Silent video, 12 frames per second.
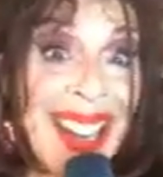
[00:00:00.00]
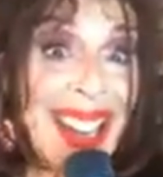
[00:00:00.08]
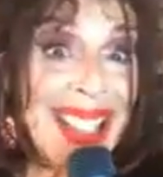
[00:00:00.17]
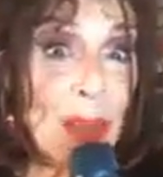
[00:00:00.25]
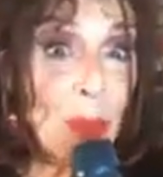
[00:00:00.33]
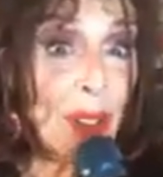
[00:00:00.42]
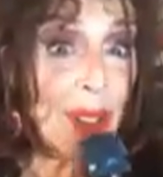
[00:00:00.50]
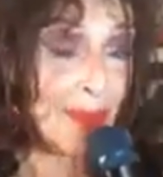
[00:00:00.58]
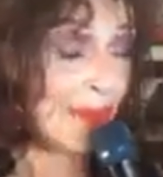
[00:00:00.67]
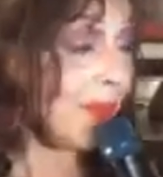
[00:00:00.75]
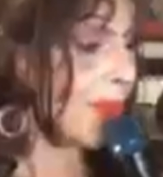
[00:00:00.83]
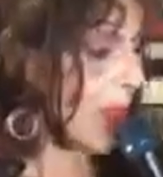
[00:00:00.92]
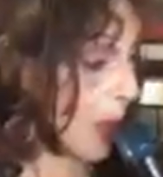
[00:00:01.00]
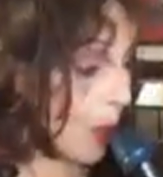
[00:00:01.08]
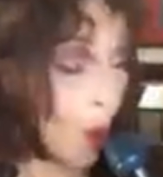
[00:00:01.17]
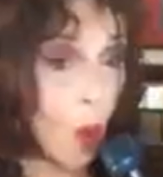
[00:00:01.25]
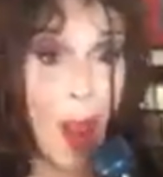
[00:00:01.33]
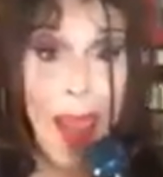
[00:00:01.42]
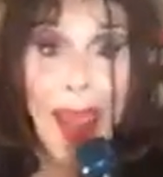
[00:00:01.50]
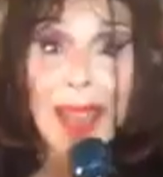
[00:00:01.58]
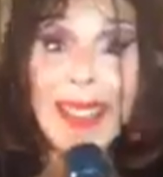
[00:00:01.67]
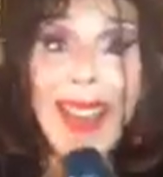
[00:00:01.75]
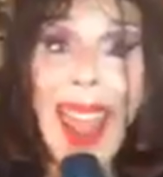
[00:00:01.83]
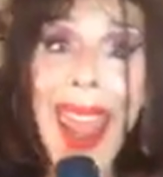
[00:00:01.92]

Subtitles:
And I said, well, they go hand in